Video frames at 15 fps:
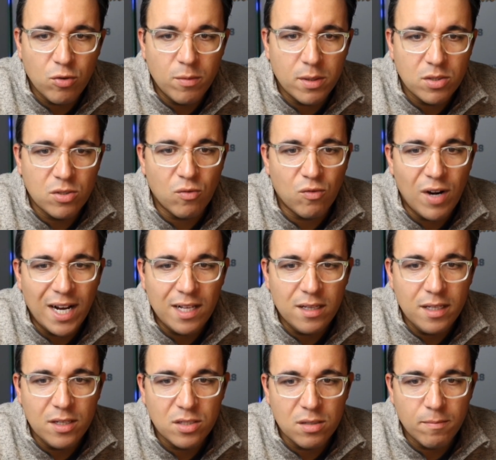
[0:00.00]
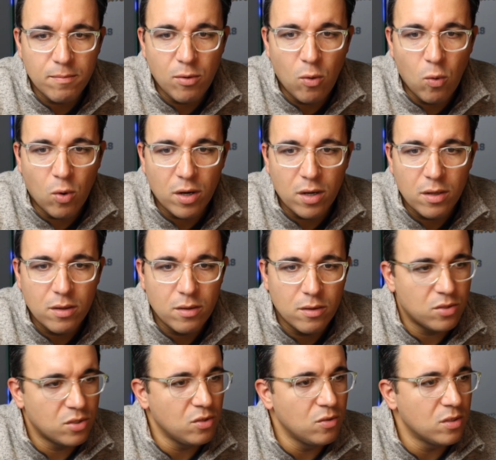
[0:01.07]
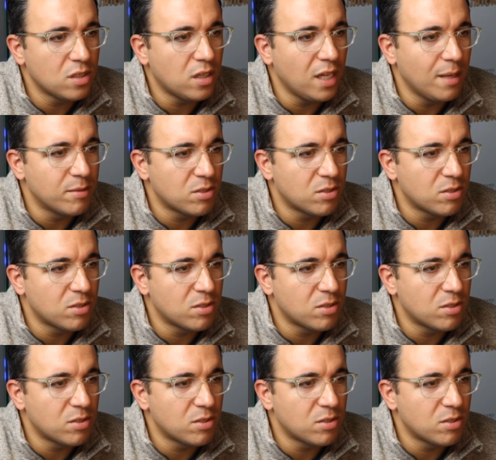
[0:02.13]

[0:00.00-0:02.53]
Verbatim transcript: most directly support the student's claim?